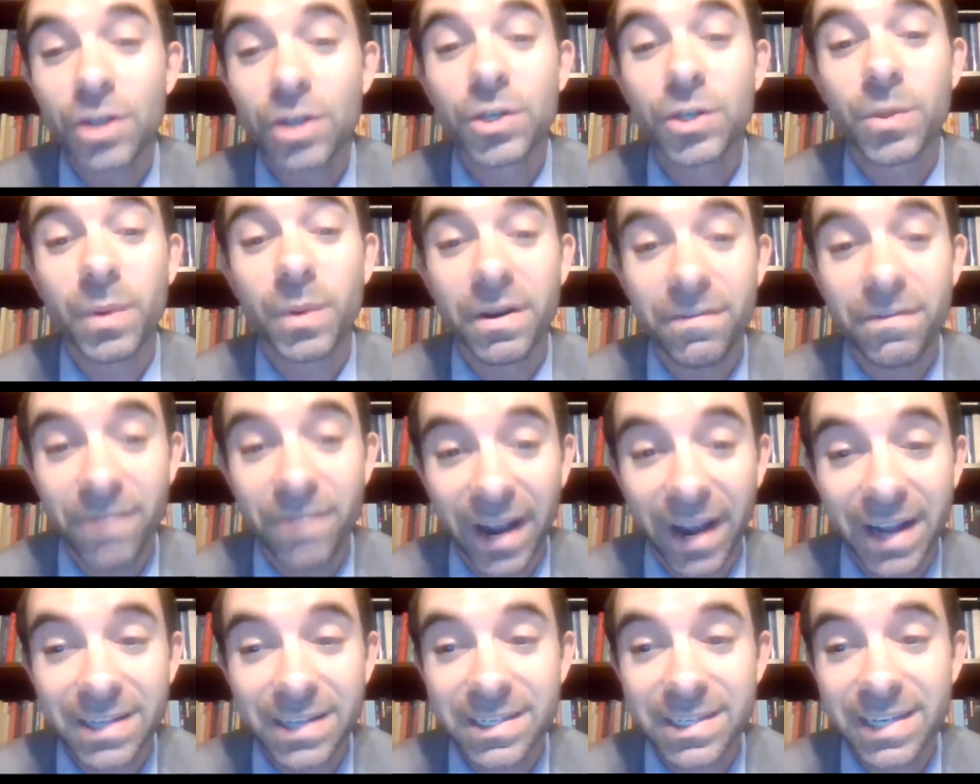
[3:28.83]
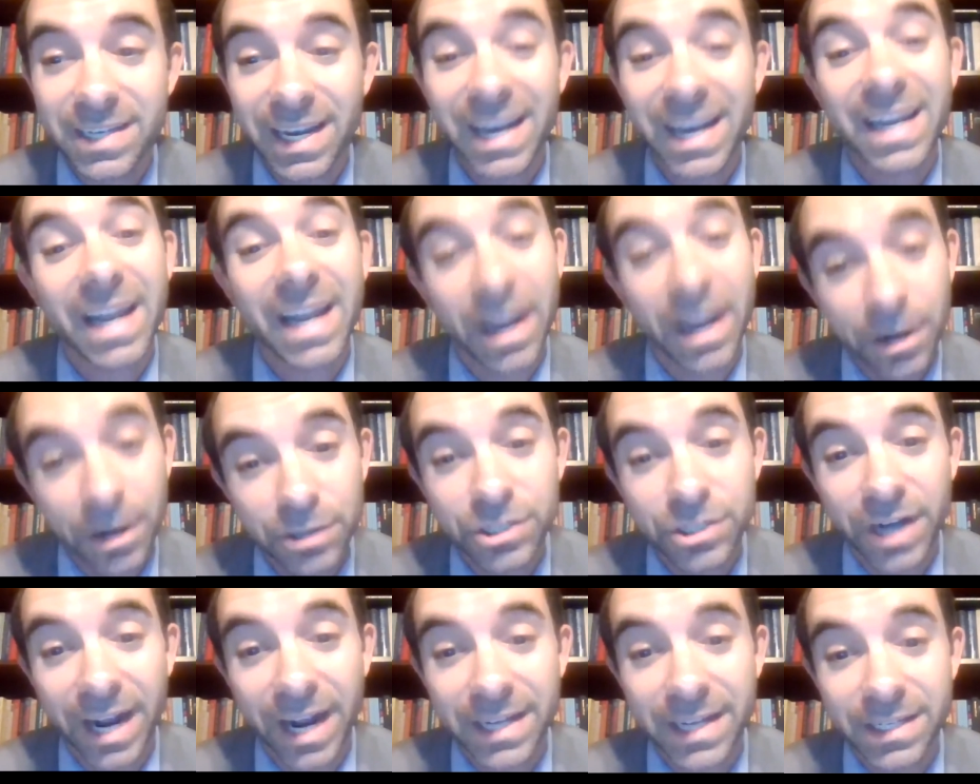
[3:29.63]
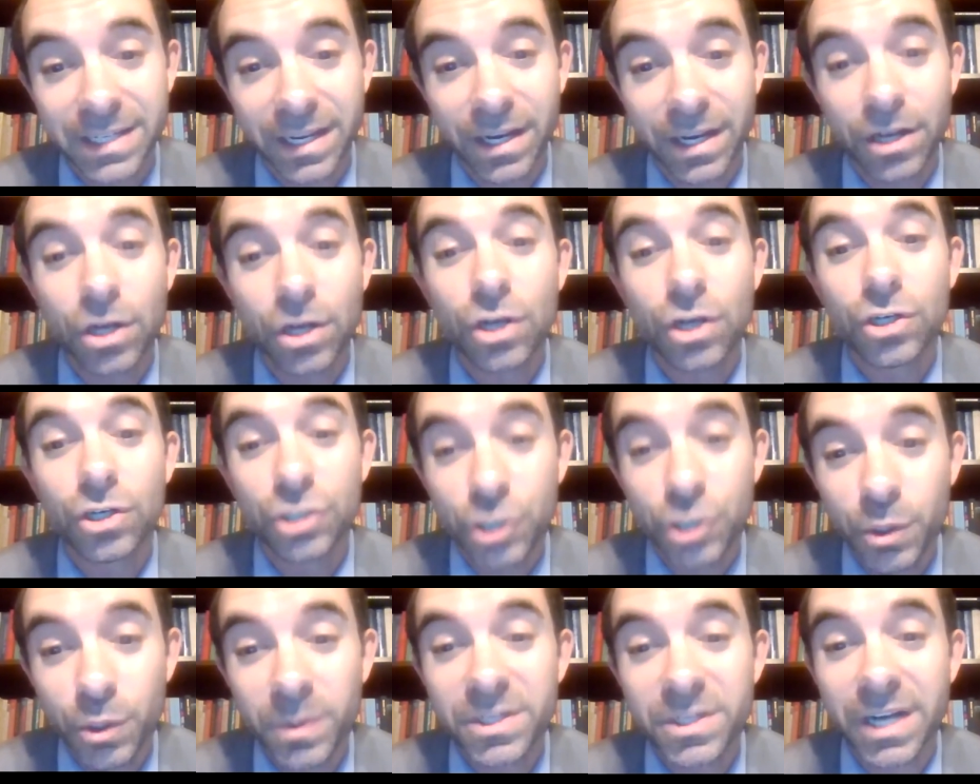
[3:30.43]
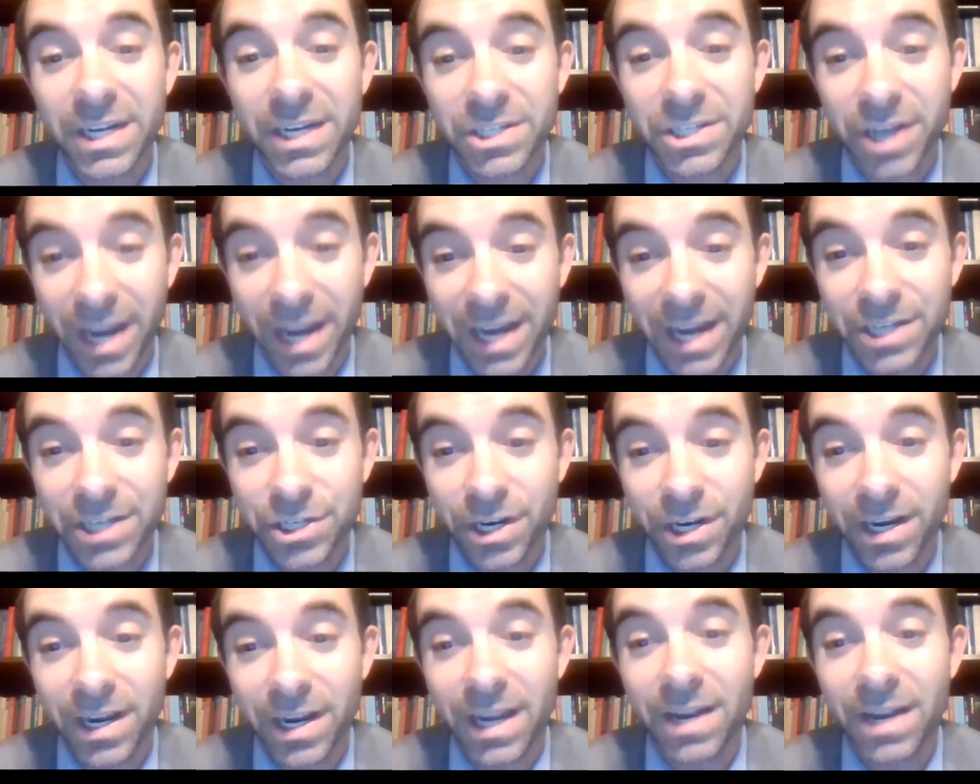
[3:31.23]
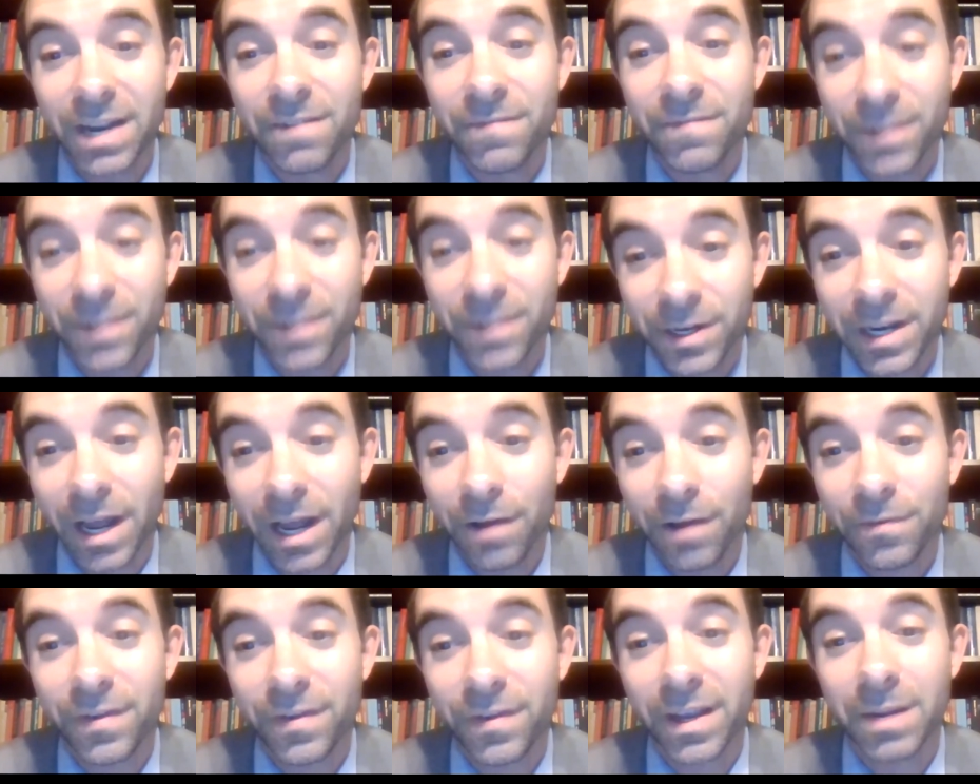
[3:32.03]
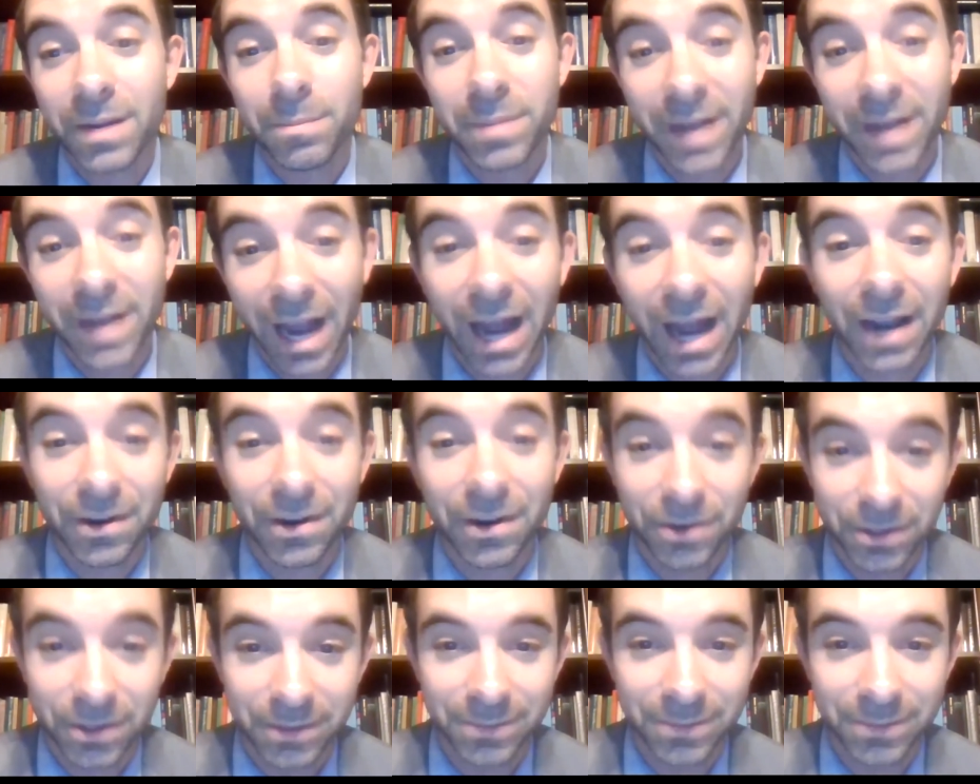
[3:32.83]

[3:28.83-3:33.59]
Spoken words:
to advancing and energizing Jewish education in Philadelphia and beyond.